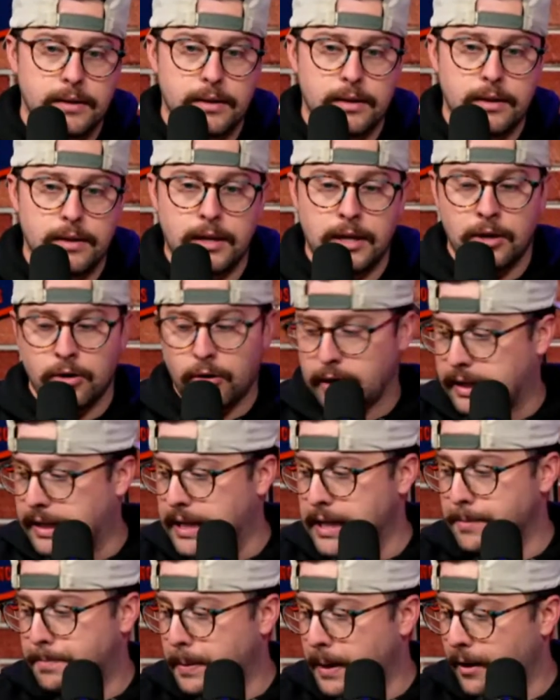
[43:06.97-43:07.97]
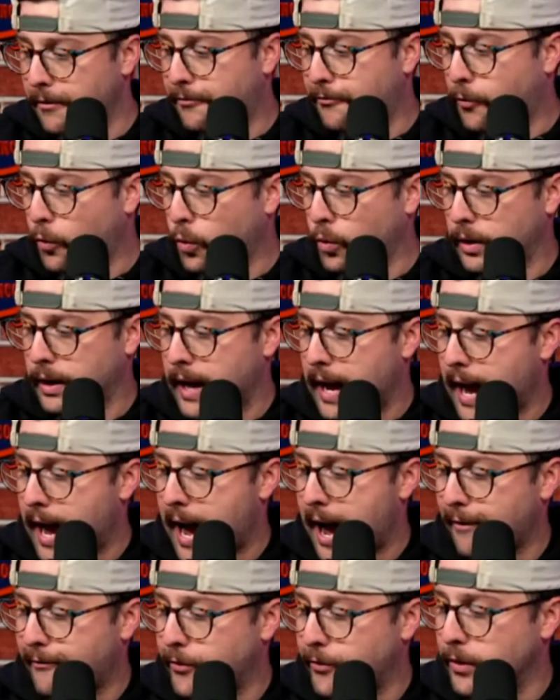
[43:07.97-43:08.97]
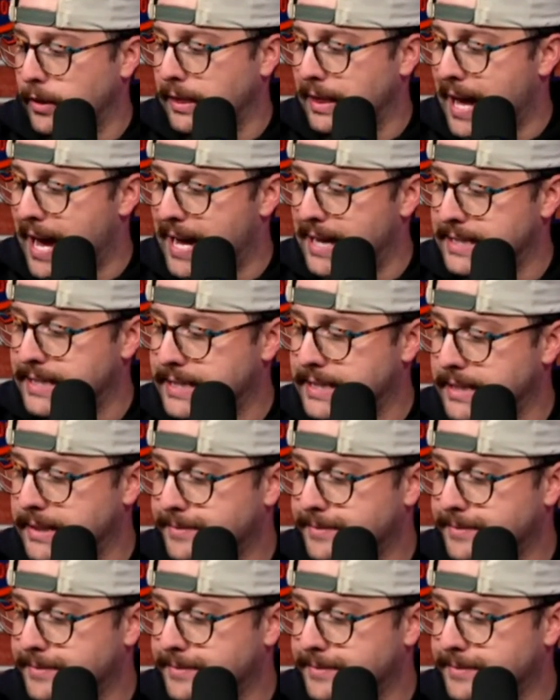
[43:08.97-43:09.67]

to keep it at 4.5 or less.